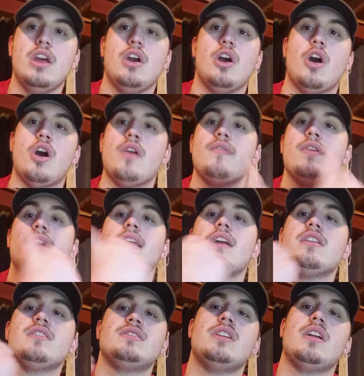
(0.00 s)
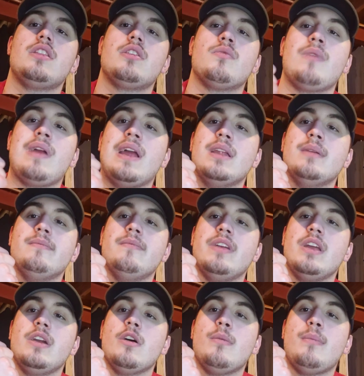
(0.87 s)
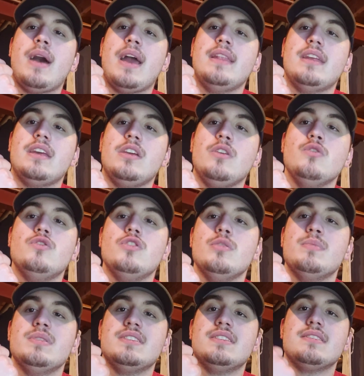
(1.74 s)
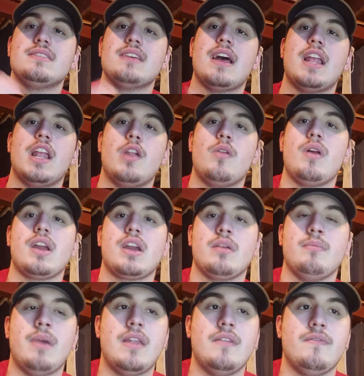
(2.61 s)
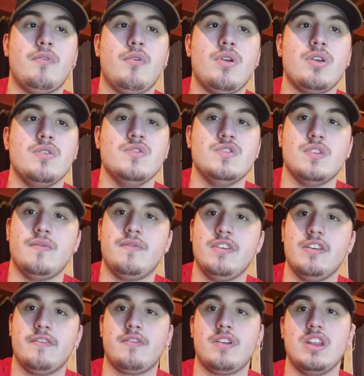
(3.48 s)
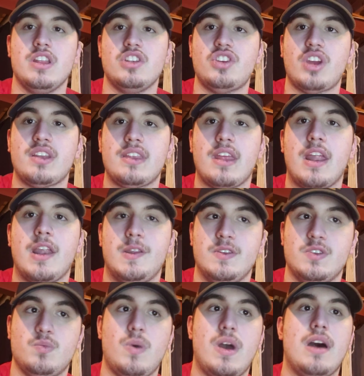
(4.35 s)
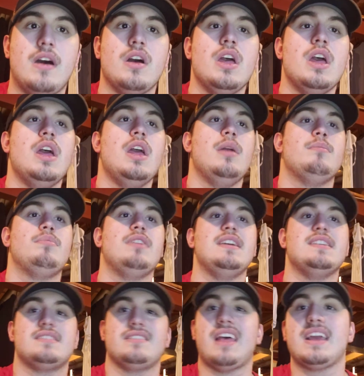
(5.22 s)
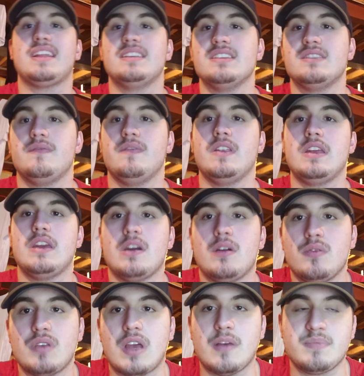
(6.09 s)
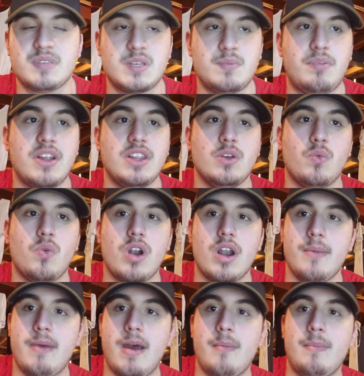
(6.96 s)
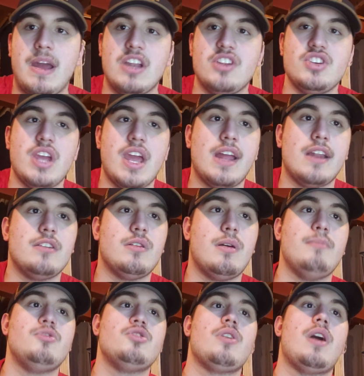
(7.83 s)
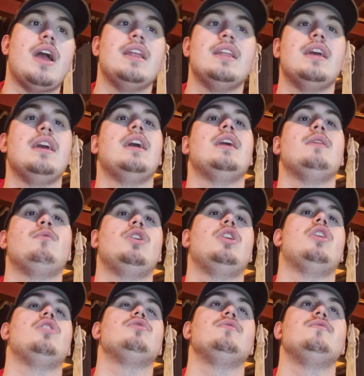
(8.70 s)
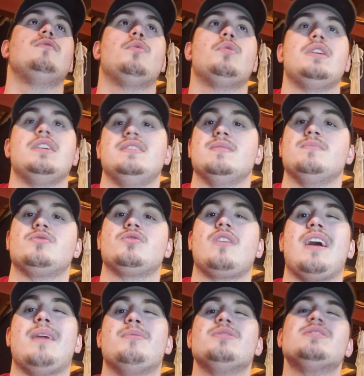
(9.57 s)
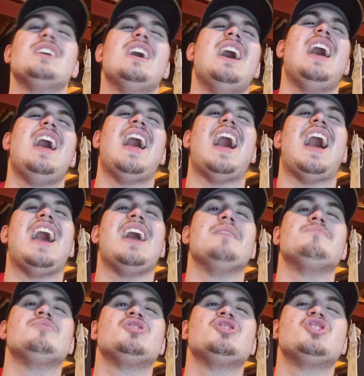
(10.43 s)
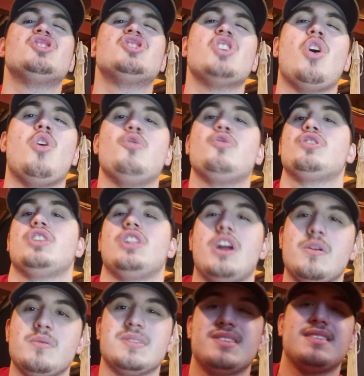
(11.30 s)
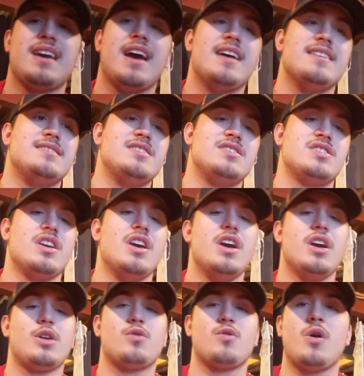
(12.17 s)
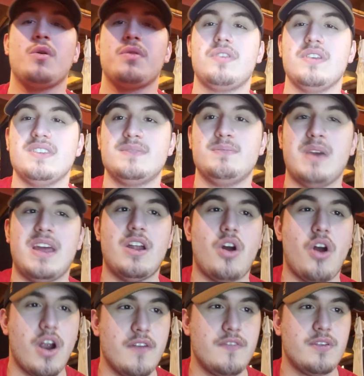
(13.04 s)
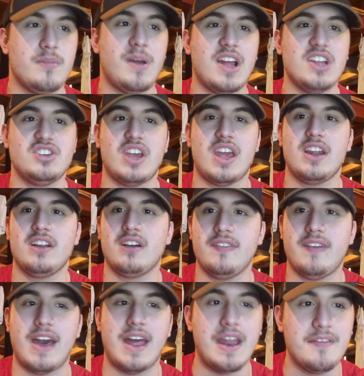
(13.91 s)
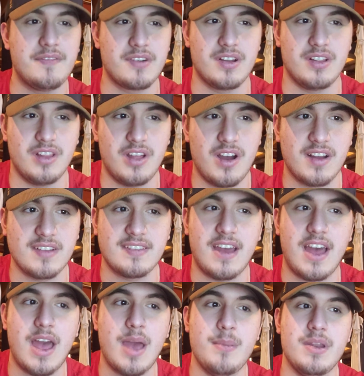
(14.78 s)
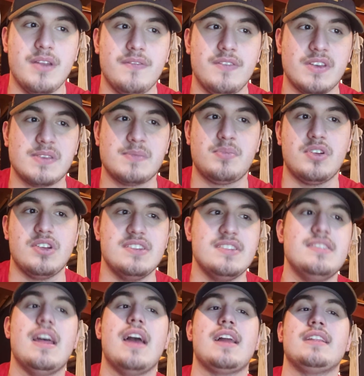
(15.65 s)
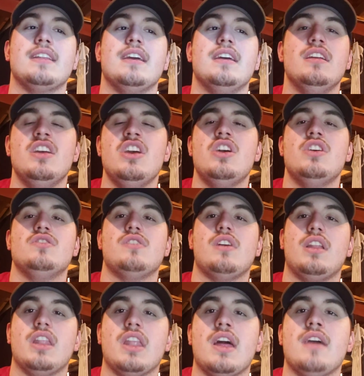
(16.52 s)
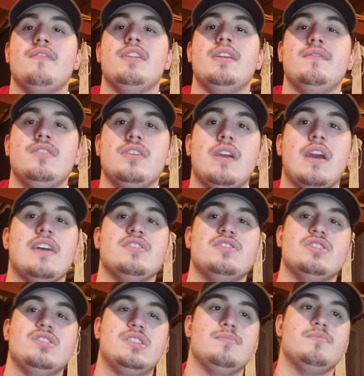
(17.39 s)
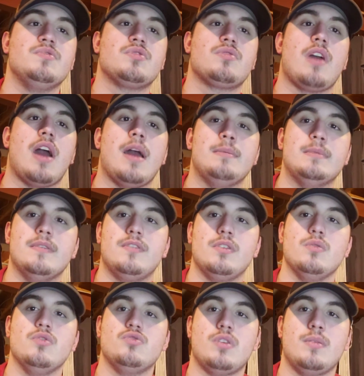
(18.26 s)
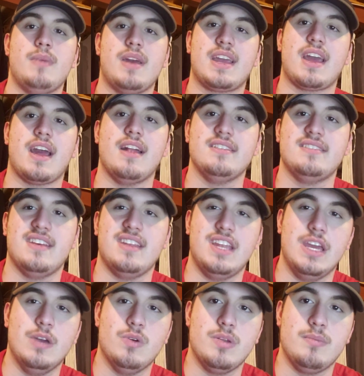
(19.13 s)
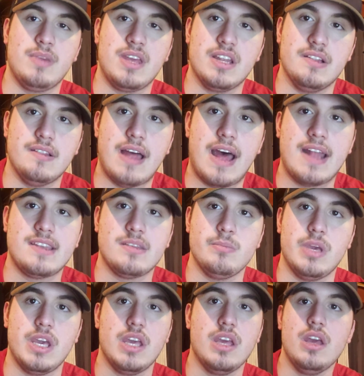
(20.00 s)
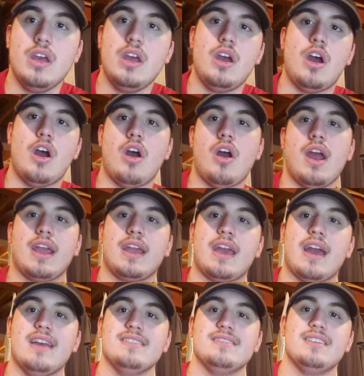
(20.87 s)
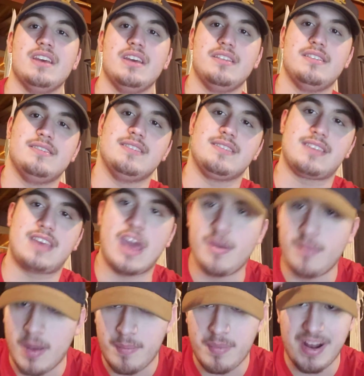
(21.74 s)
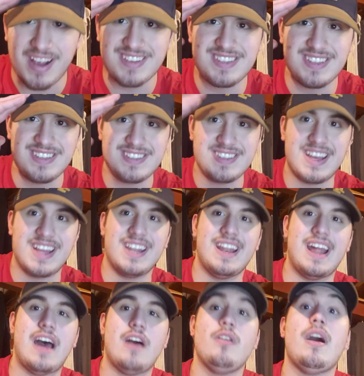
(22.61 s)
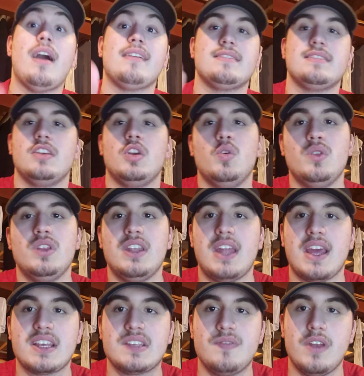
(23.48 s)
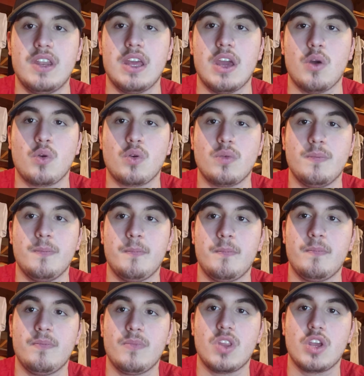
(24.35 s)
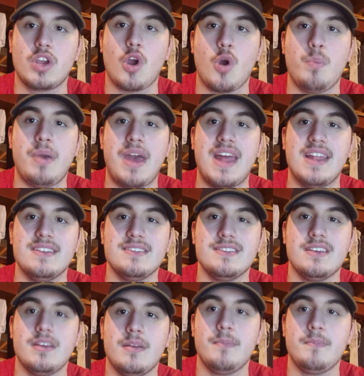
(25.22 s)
Over here is another random video of mine that YouTube has decided to recommend for you, so feel free to check that out as well. Please like this video, help spread the word about my channel. I'm trying to hit 140 subscribers. I am so close, guys. This growth has been hard for my channel. I've had it for a long time, and it feels pretty stagnant. So I'd love it if you guys just subscribed. If you enjoyed my content, it would mean a lot to me. All right, guys. This is Cam A. Preston signing out. I'll see you in the next video. Go Pens.